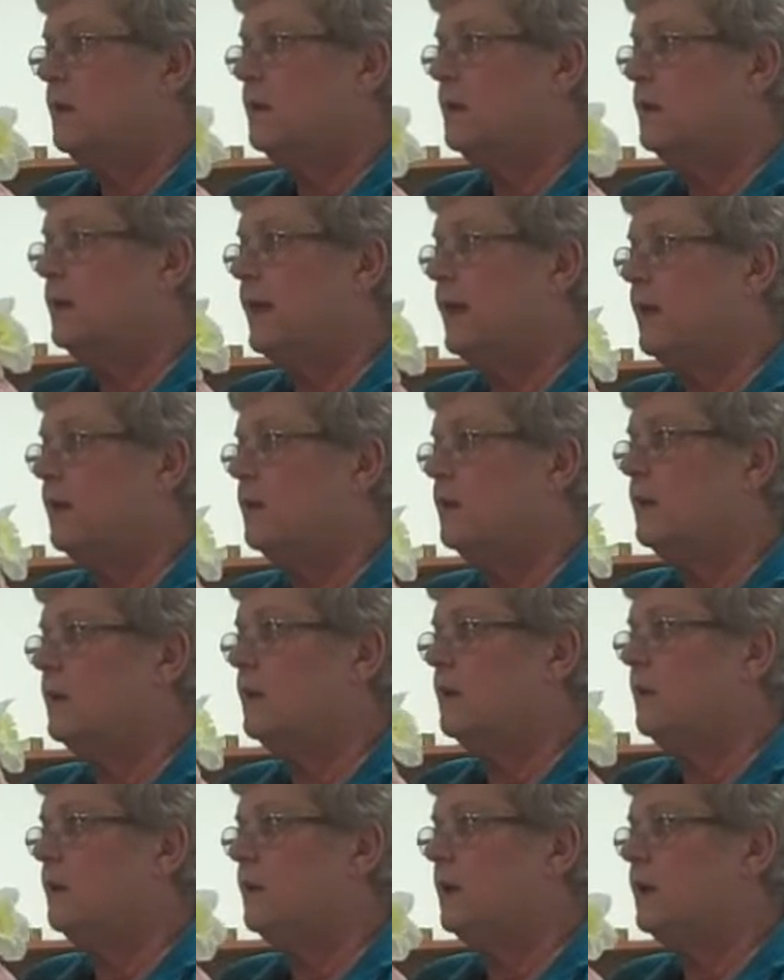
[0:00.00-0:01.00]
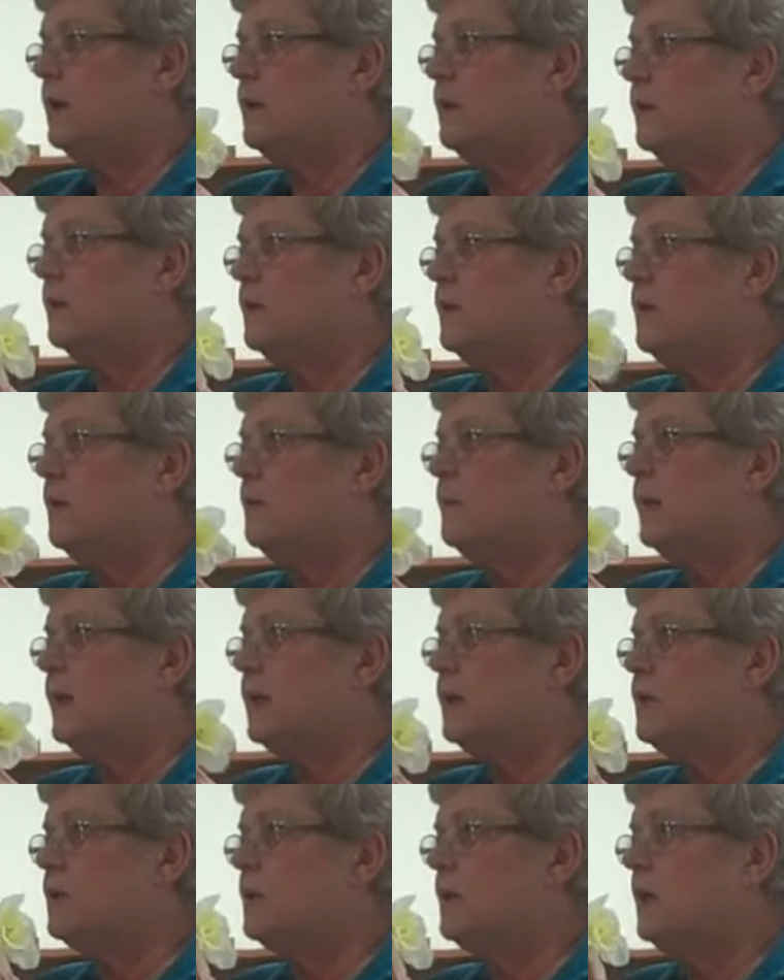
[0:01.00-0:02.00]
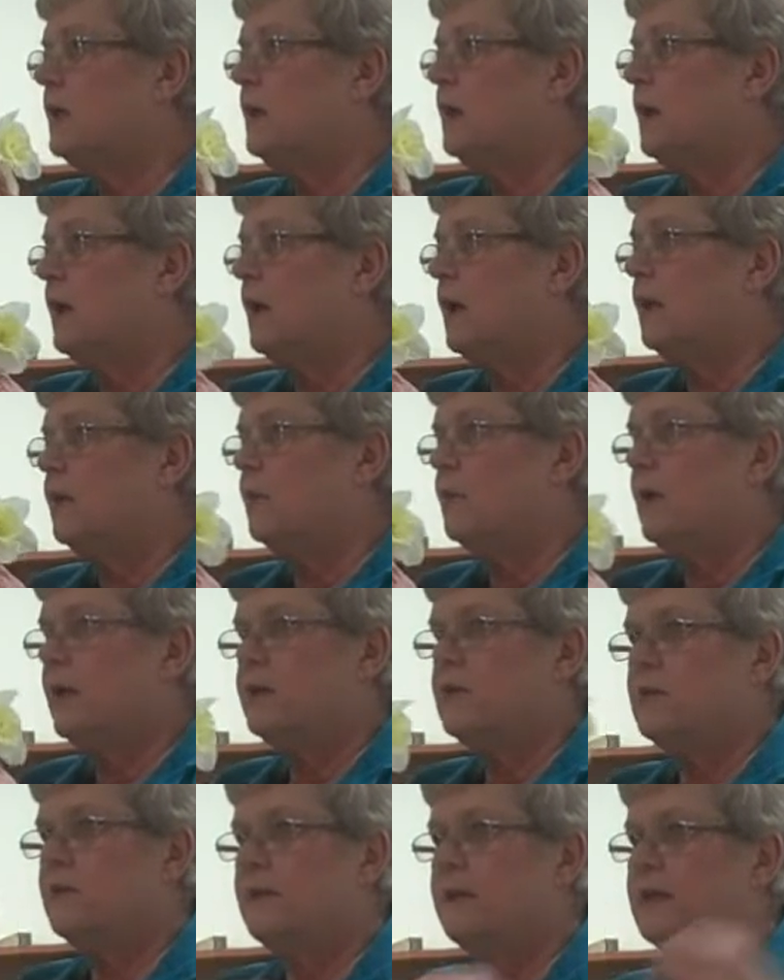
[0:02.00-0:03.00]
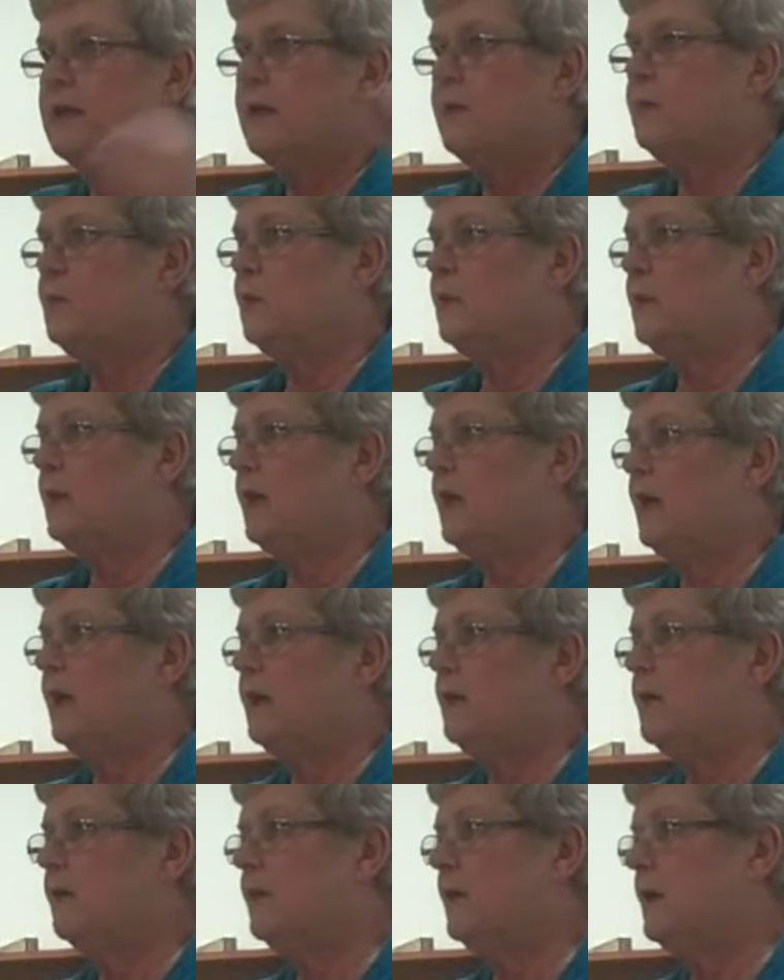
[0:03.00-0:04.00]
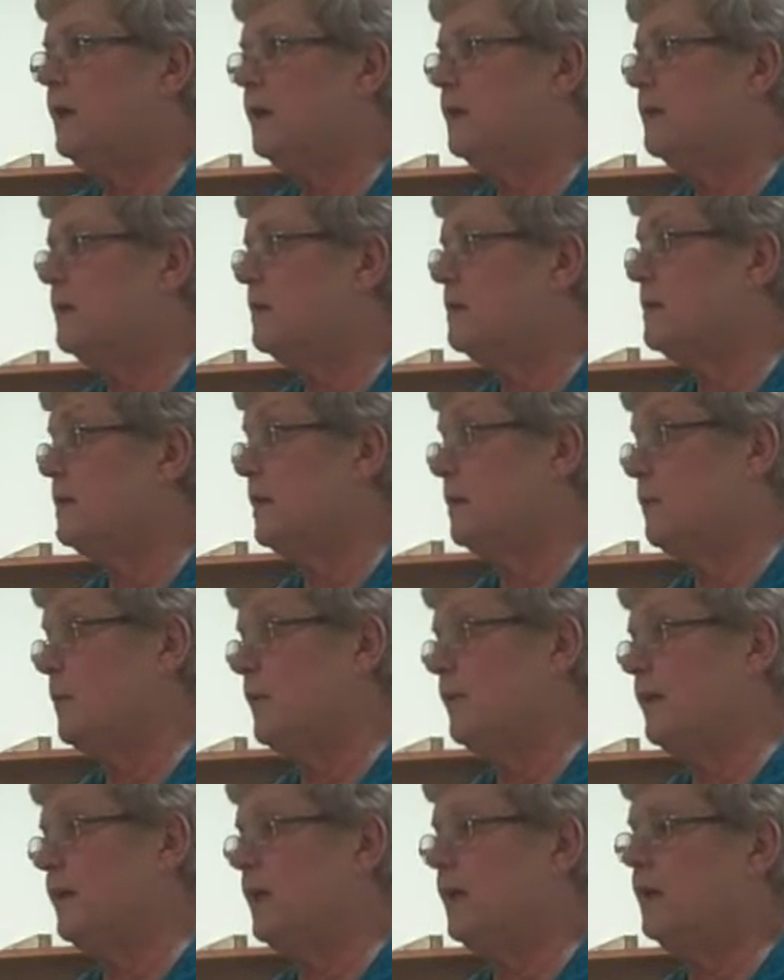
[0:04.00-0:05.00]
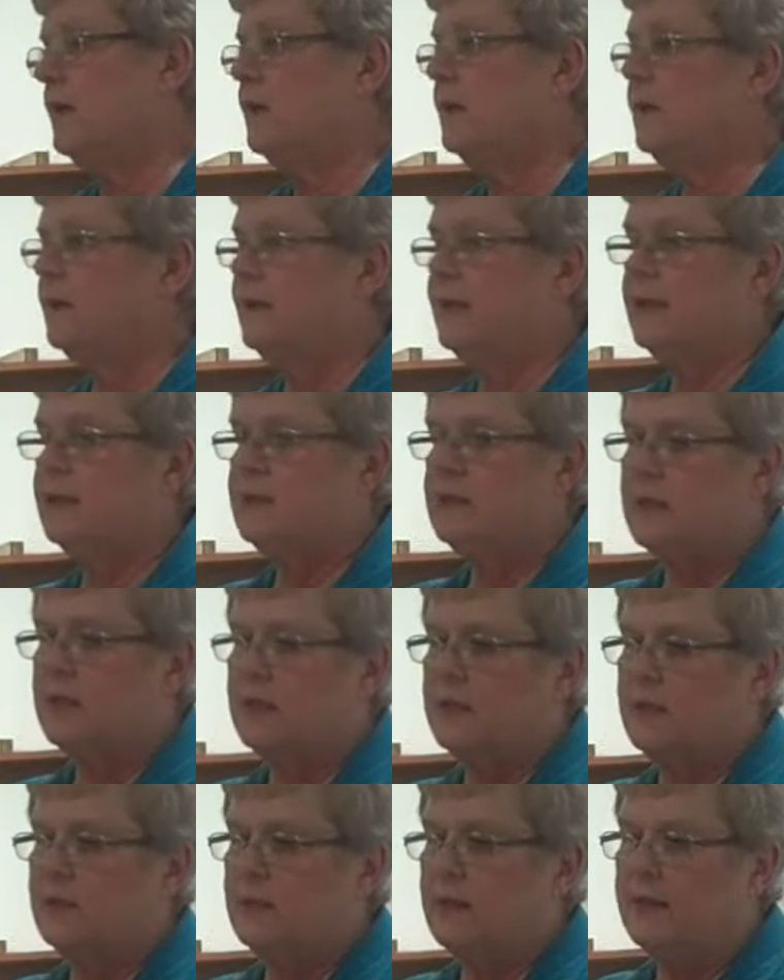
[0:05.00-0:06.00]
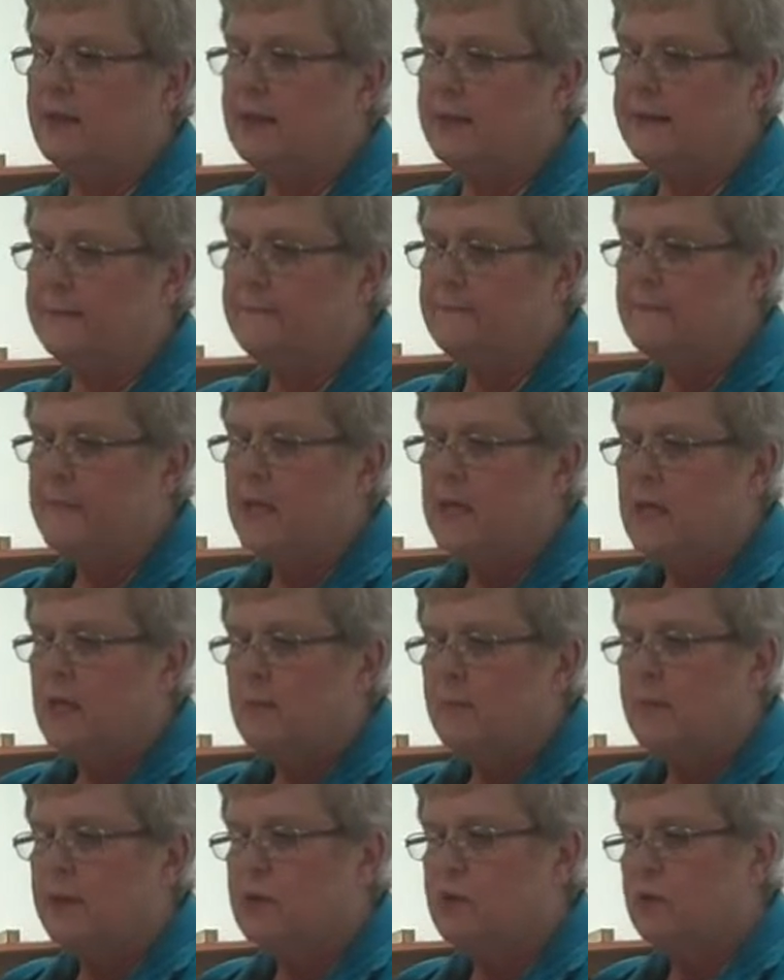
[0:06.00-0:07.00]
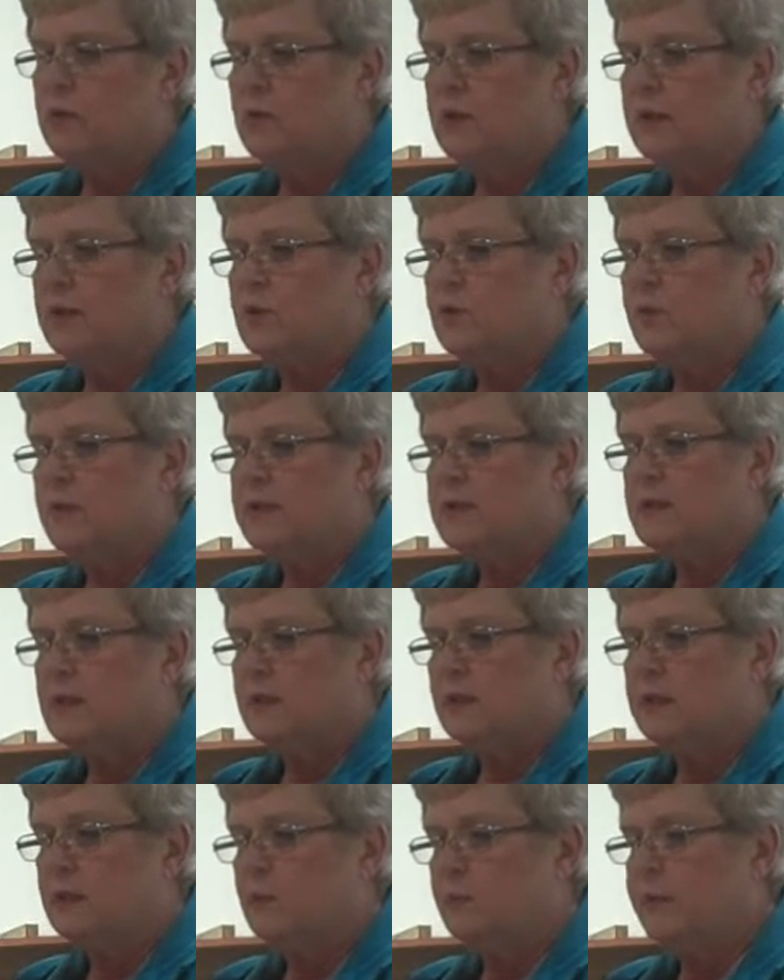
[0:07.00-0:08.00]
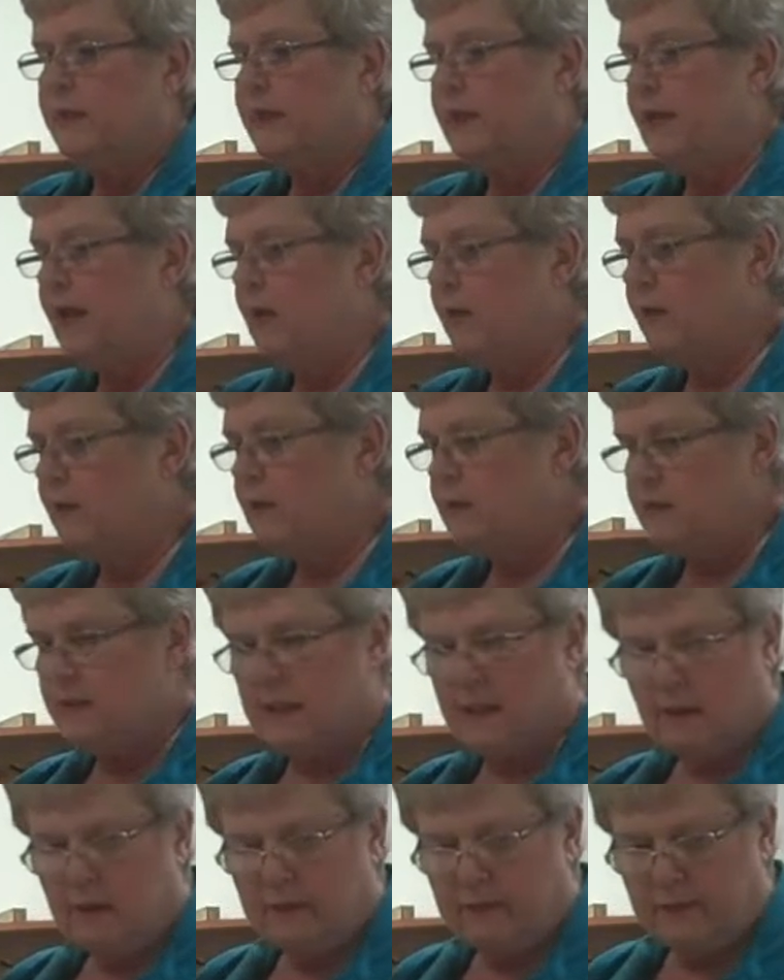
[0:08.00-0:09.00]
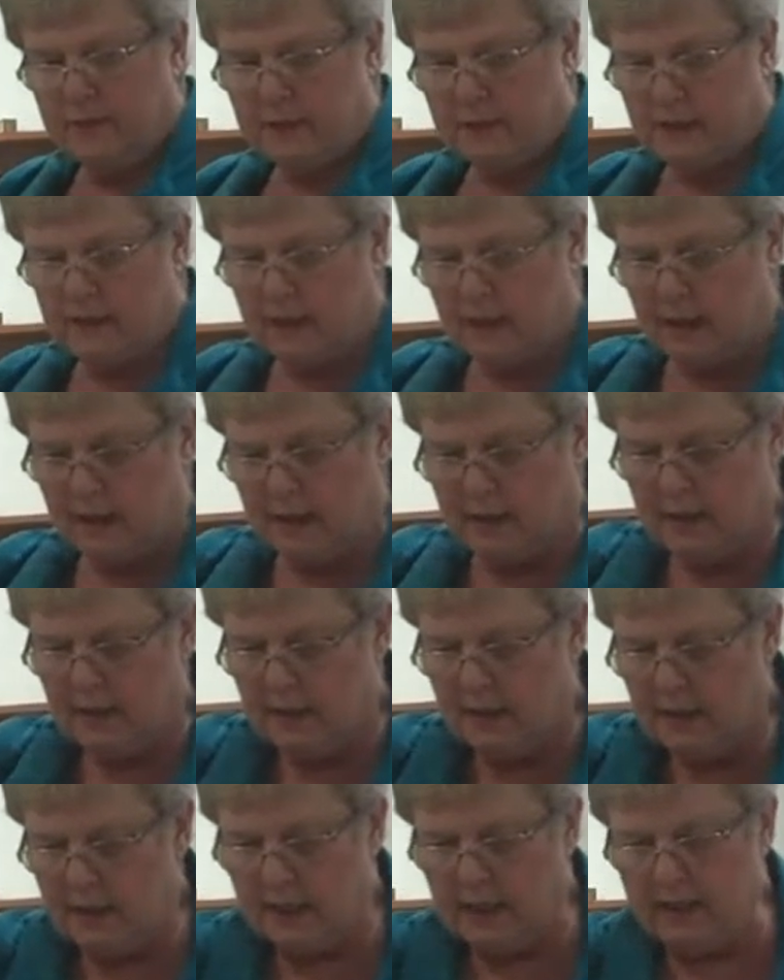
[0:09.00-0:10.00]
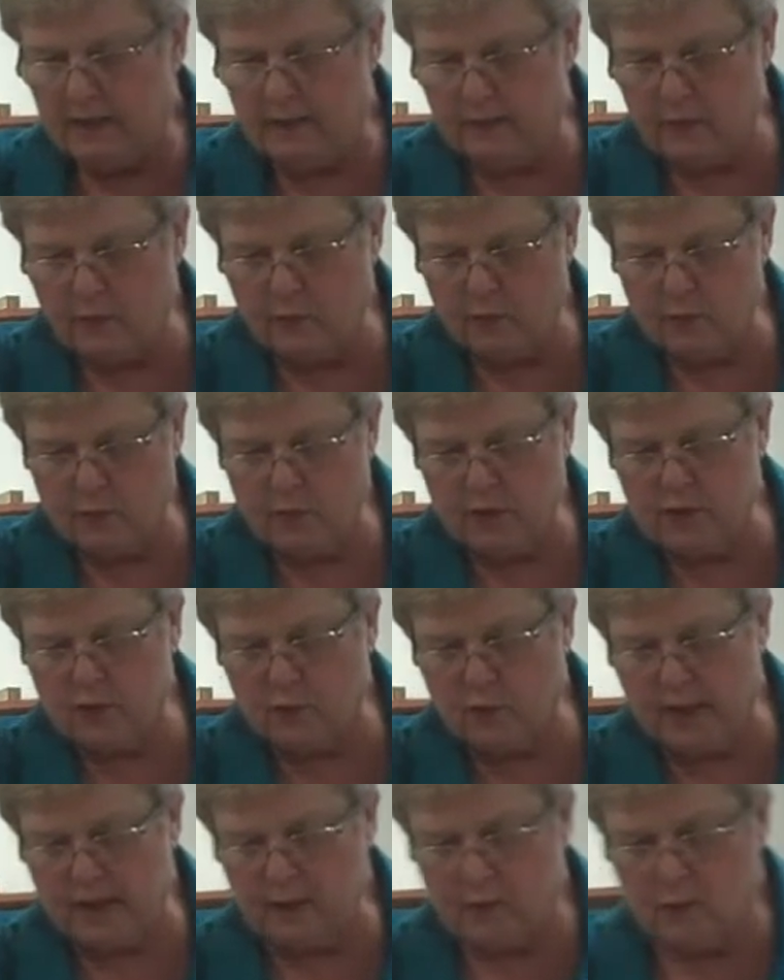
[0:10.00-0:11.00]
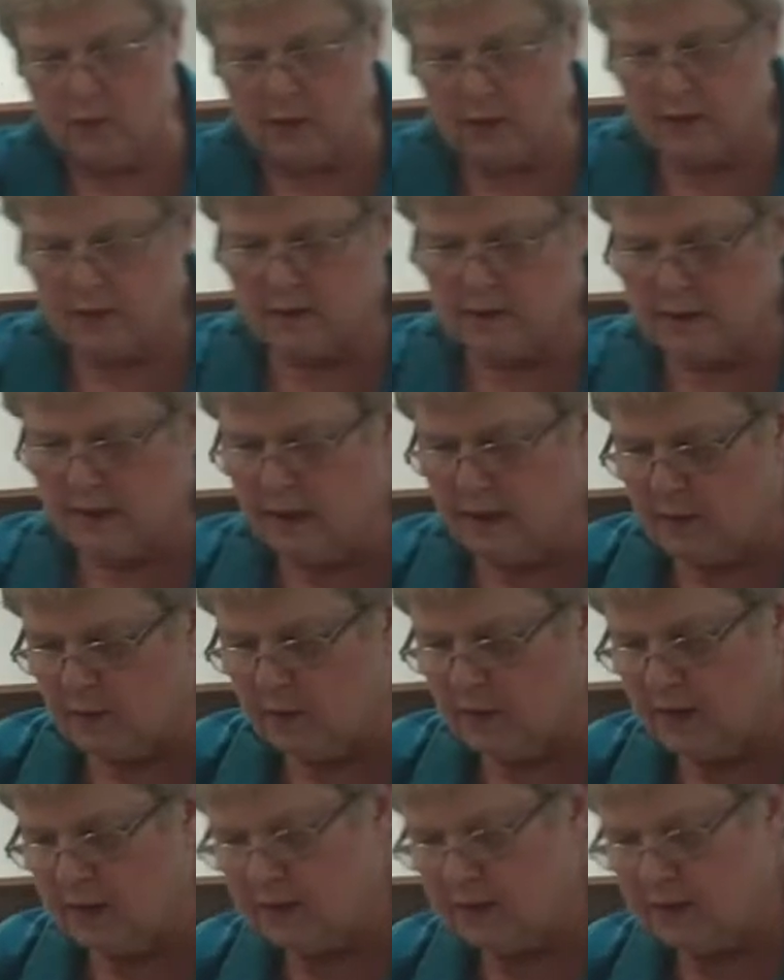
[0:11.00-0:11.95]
Now, you don't want to do it too much, otherwise you end up with the head over here and the stem over here, and that's not a good thing. But you're going to twist it a little bit. How can you tell if it's which way it wants to go?